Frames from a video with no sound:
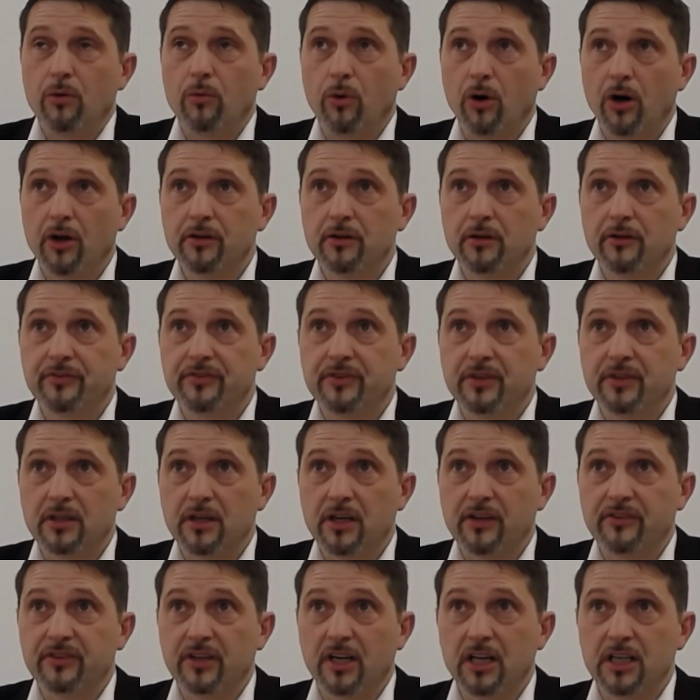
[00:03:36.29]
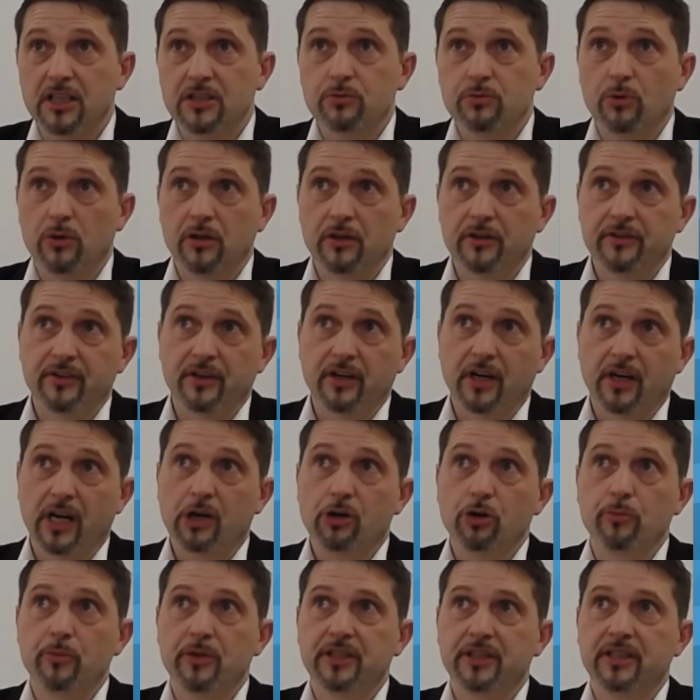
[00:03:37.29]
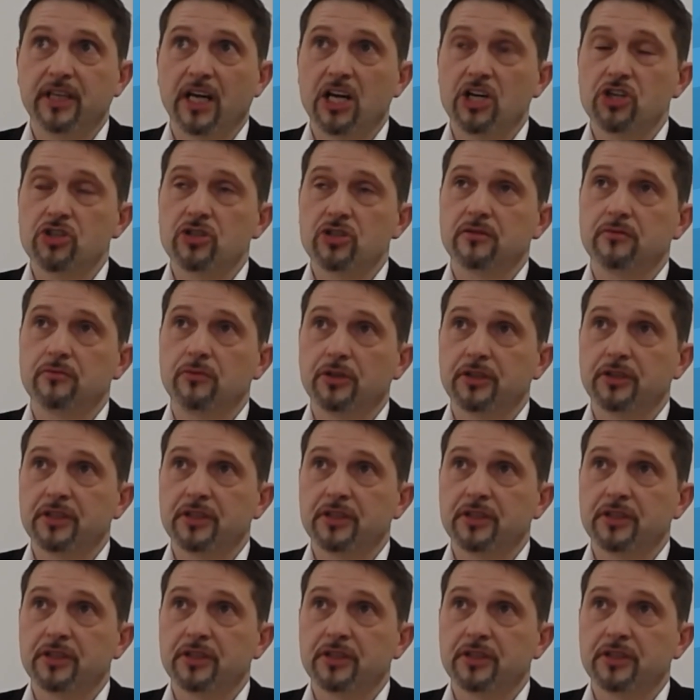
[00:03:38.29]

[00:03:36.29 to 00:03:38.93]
one of the results was a recommendation,